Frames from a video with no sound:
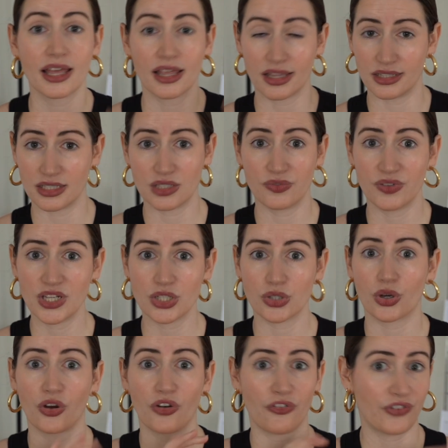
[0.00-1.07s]
This video
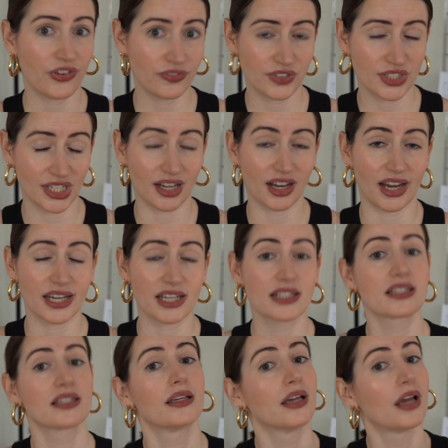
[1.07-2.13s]
got 50
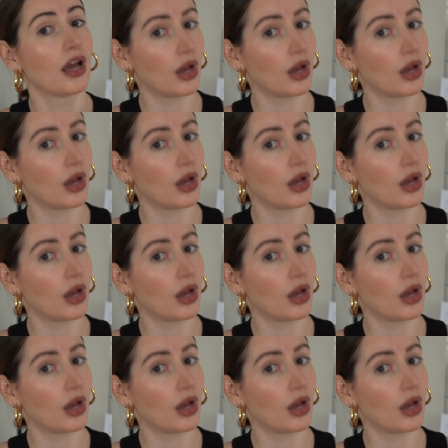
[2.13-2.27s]
likes.